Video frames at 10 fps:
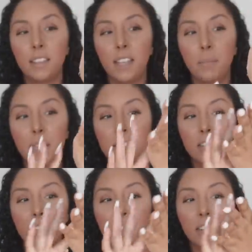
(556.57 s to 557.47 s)
That means
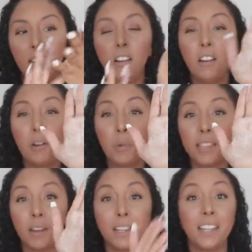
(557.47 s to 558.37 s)
they're gonna get along
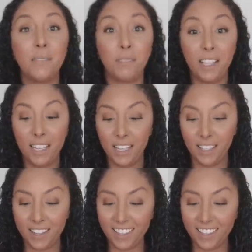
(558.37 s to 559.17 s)
without any flaking.